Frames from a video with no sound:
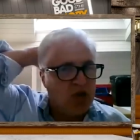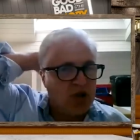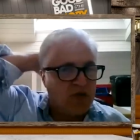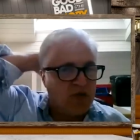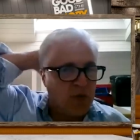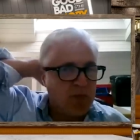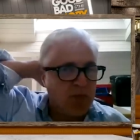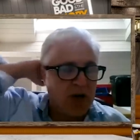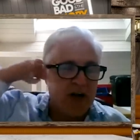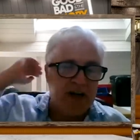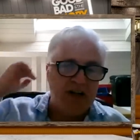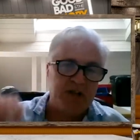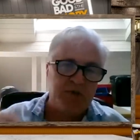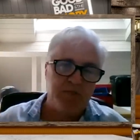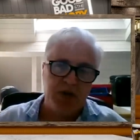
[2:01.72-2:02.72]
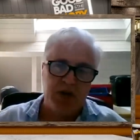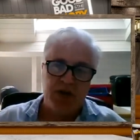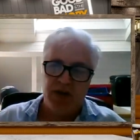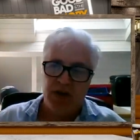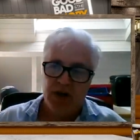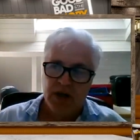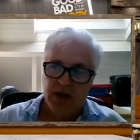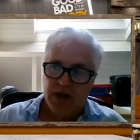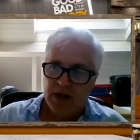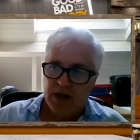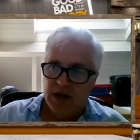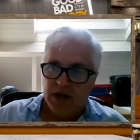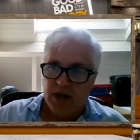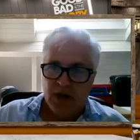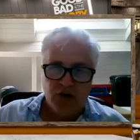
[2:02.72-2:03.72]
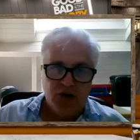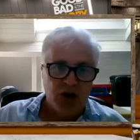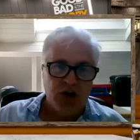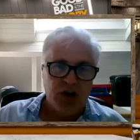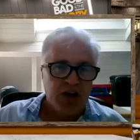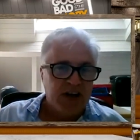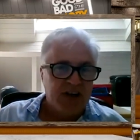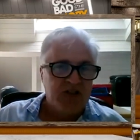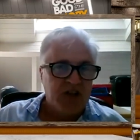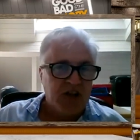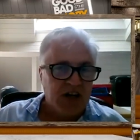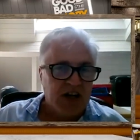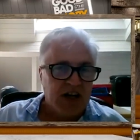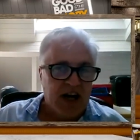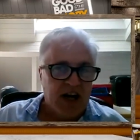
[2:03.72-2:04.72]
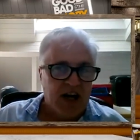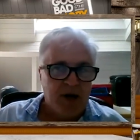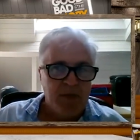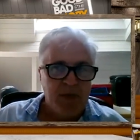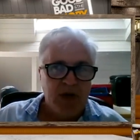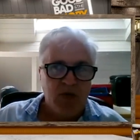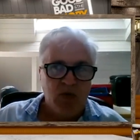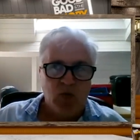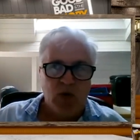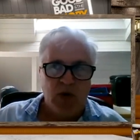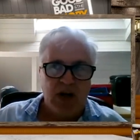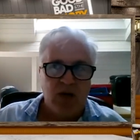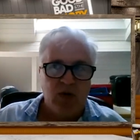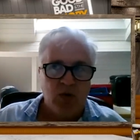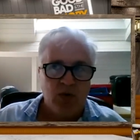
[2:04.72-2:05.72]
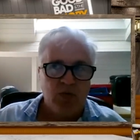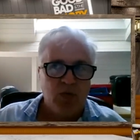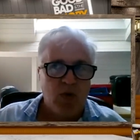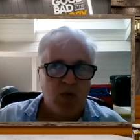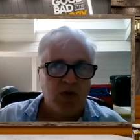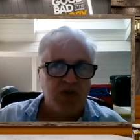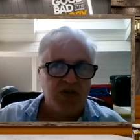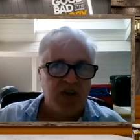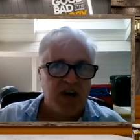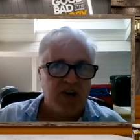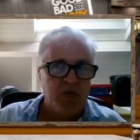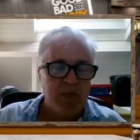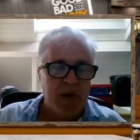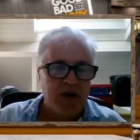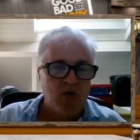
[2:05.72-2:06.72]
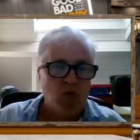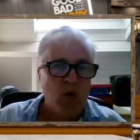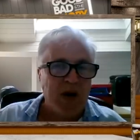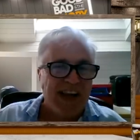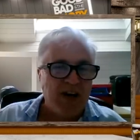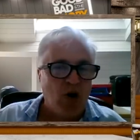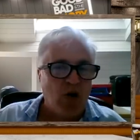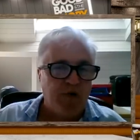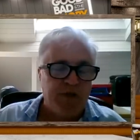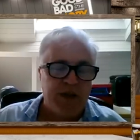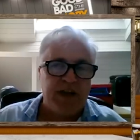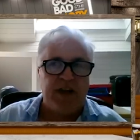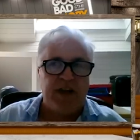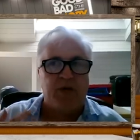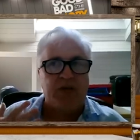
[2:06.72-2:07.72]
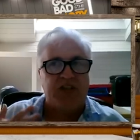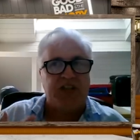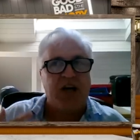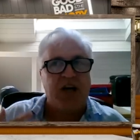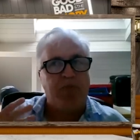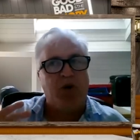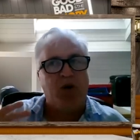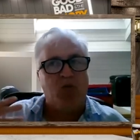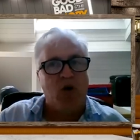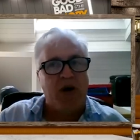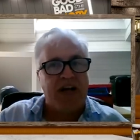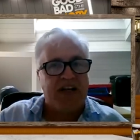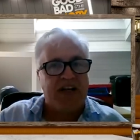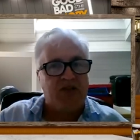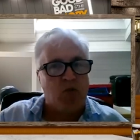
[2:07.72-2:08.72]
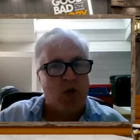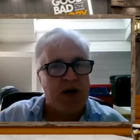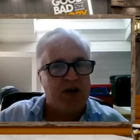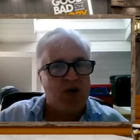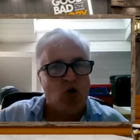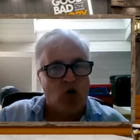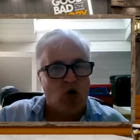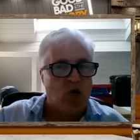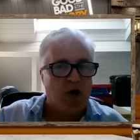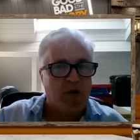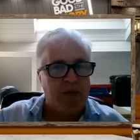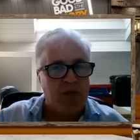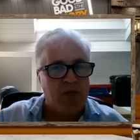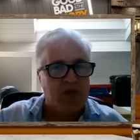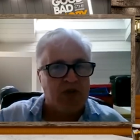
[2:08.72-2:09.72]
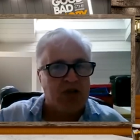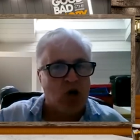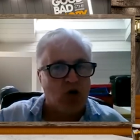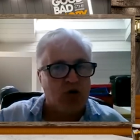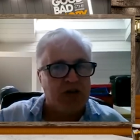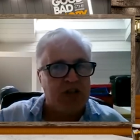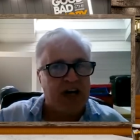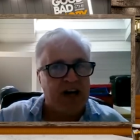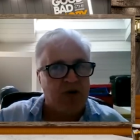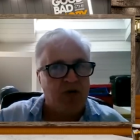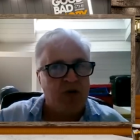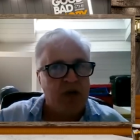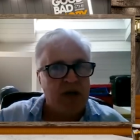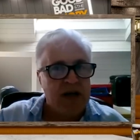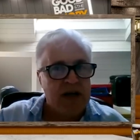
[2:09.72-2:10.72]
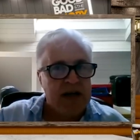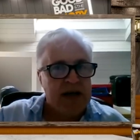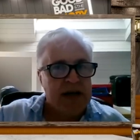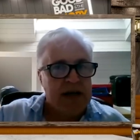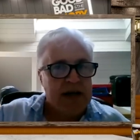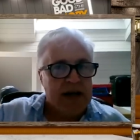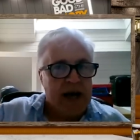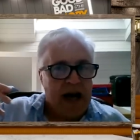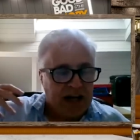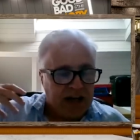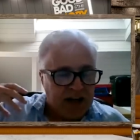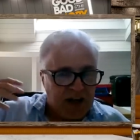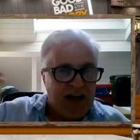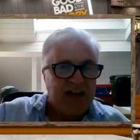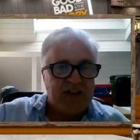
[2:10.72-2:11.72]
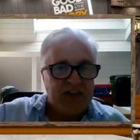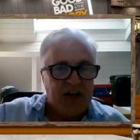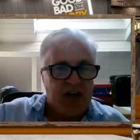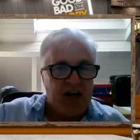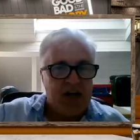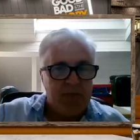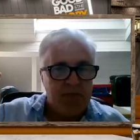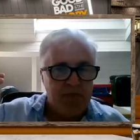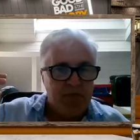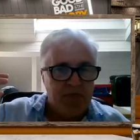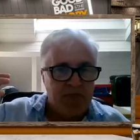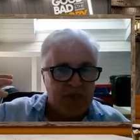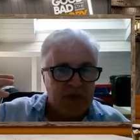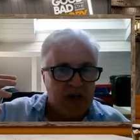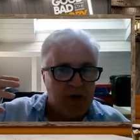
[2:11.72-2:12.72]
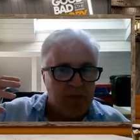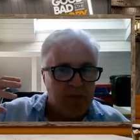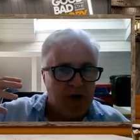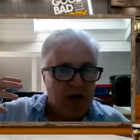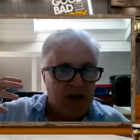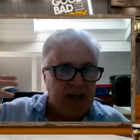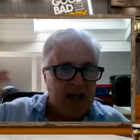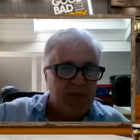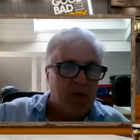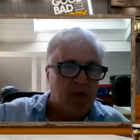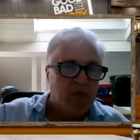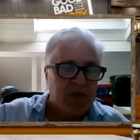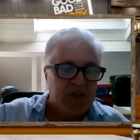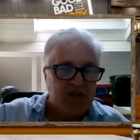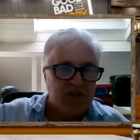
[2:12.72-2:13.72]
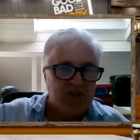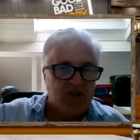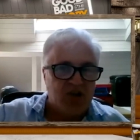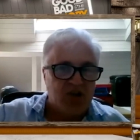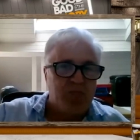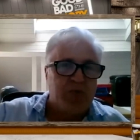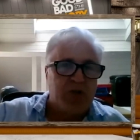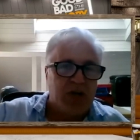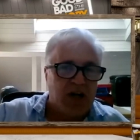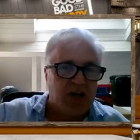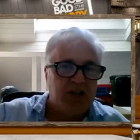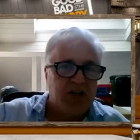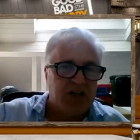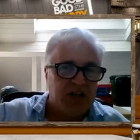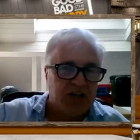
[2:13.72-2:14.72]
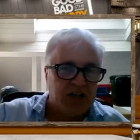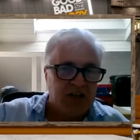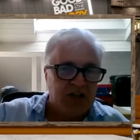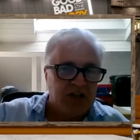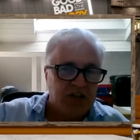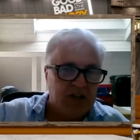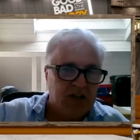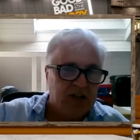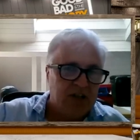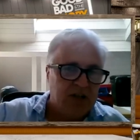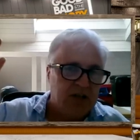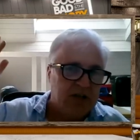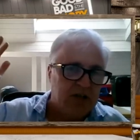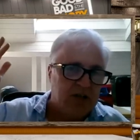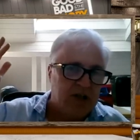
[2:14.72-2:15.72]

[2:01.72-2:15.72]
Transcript: just for players, but journalistically, Al. I mean, what was there, about a week off? There was a couple of weeks when all rugby was locked down. And at that time, I came up with this stupid idea in the